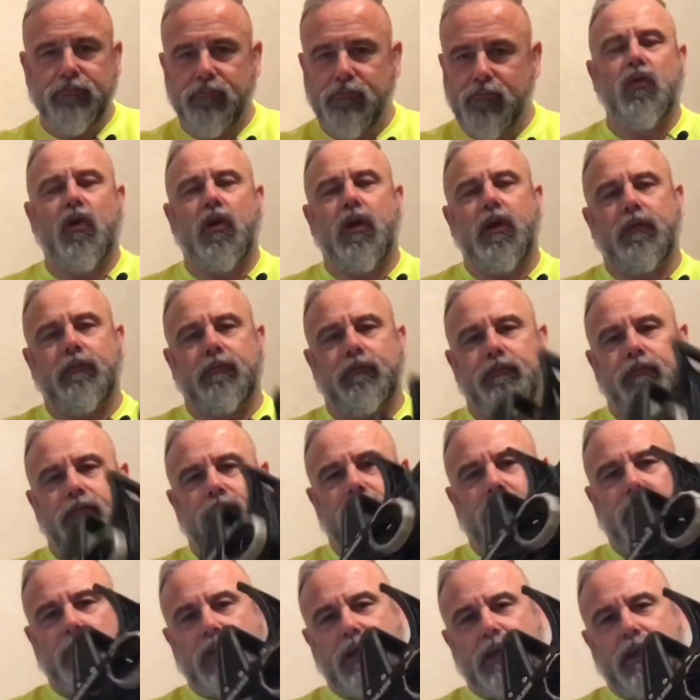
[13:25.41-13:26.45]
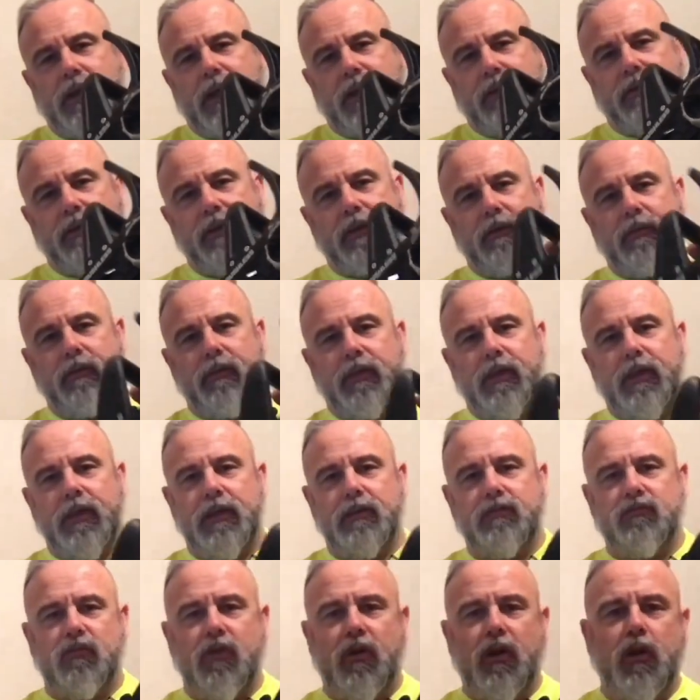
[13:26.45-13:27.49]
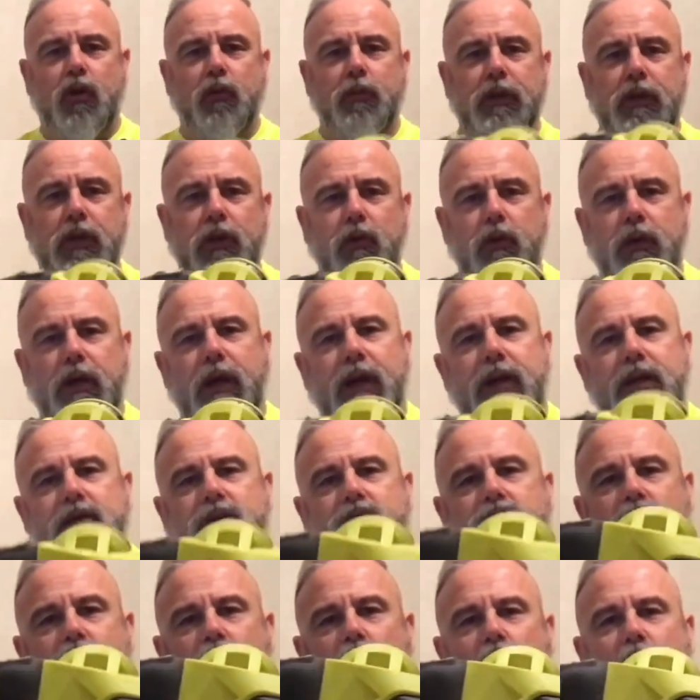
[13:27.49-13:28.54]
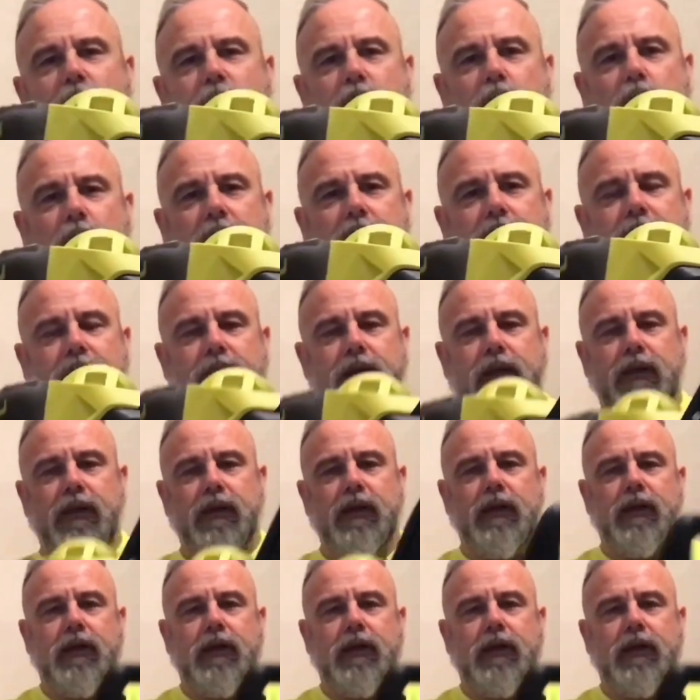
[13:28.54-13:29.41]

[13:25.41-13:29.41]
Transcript: Right, there you have it. There's Ryobi UK's Tool of the Week.